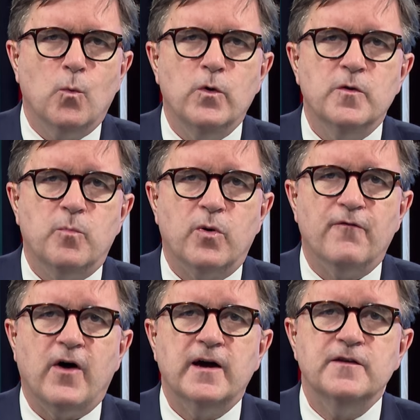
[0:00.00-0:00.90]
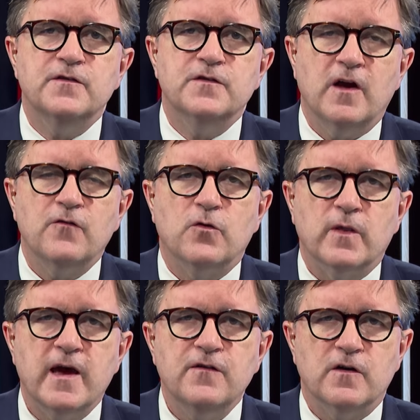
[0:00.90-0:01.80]
would provide
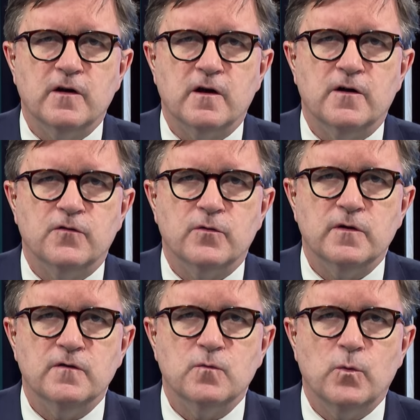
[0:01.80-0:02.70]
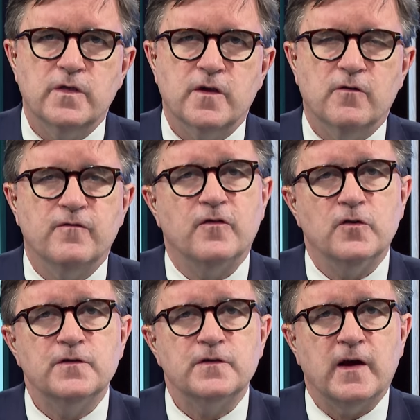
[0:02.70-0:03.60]
Central Asian countries with their
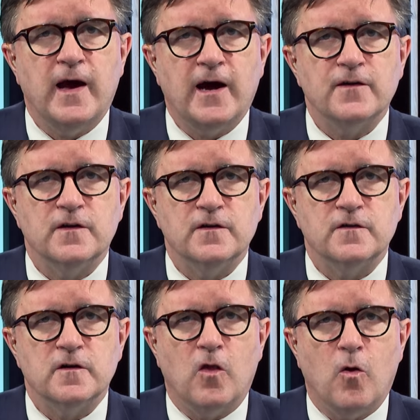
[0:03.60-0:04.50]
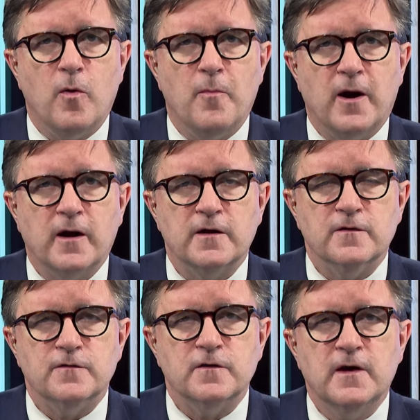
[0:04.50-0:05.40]
first access to global
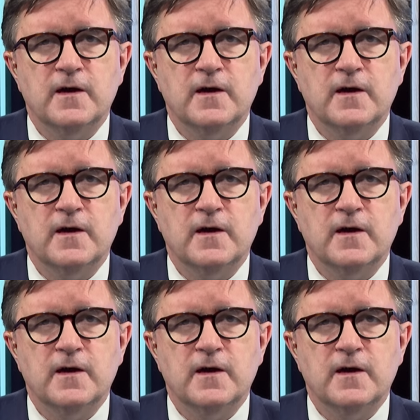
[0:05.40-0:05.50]
markets